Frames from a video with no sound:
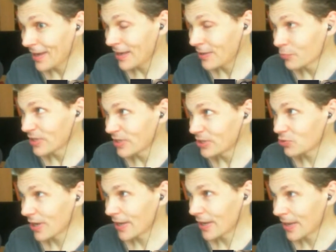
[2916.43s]
And we
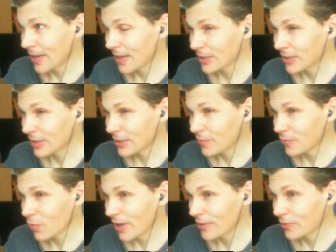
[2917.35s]
did trigger that at
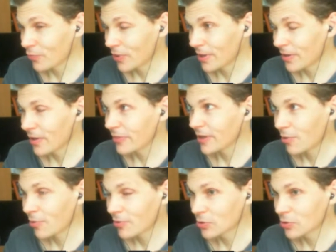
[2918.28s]
least once, where I
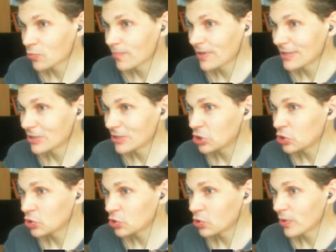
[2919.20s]
think I was a little bit
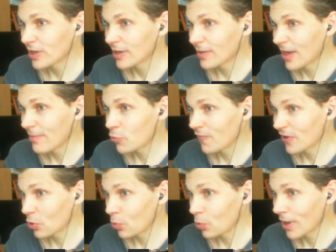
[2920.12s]
too quick about
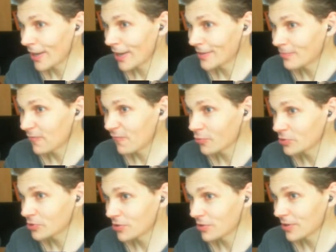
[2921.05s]
moving away
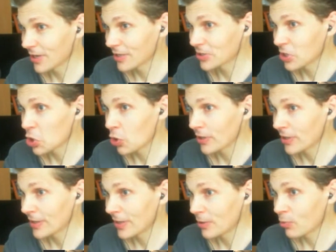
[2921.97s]
before Turg had actually
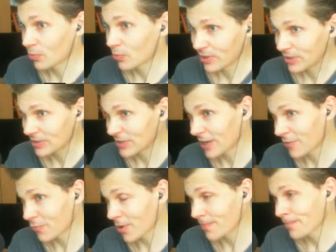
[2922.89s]
got in there when we did a
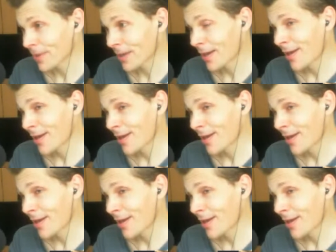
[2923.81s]
tank swap.